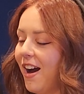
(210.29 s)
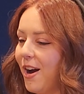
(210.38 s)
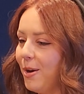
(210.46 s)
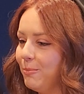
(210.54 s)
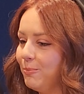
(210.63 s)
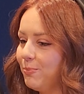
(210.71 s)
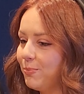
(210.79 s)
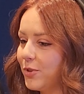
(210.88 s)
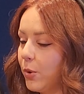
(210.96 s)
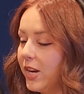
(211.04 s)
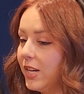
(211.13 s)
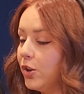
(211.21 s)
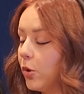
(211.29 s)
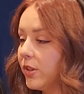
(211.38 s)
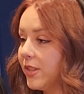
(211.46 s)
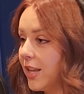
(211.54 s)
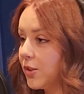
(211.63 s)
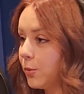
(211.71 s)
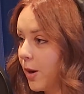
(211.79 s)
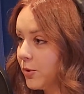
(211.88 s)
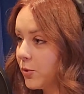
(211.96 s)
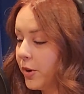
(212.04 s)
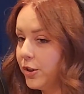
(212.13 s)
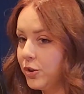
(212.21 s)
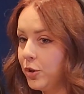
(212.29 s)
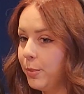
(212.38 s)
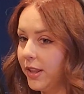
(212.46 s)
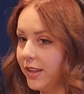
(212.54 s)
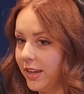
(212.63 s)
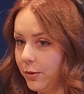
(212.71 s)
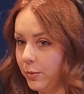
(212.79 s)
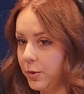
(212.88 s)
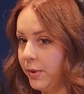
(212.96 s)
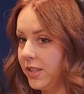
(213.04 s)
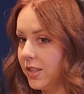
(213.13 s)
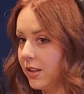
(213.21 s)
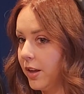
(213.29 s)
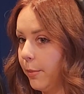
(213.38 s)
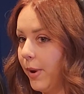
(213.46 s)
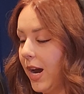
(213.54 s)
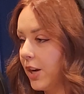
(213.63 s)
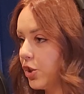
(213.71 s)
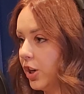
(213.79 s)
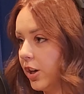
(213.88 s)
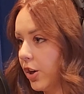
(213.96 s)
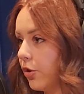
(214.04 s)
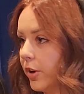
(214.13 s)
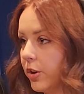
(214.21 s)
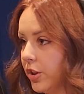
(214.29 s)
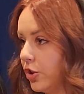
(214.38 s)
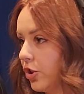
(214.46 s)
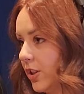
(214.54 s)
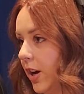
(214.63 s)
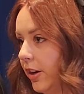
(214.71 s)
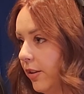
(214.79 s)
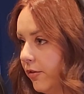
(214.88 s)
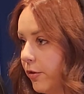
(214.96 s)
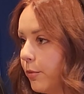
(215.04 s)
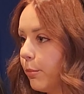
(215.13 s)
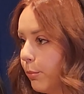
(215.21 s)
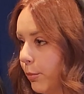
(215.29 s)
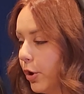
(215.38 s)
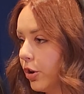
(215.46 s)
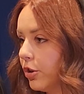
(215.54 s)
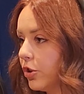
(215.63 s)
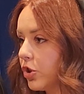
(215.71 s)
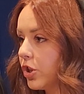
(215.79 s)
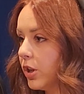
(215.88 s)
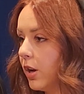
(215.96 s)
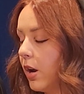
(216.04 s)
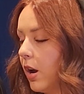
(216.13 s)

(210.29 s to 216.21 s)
So I didn't know that that's what I was going to do, but it was basically a passion and a career that just kind of merged.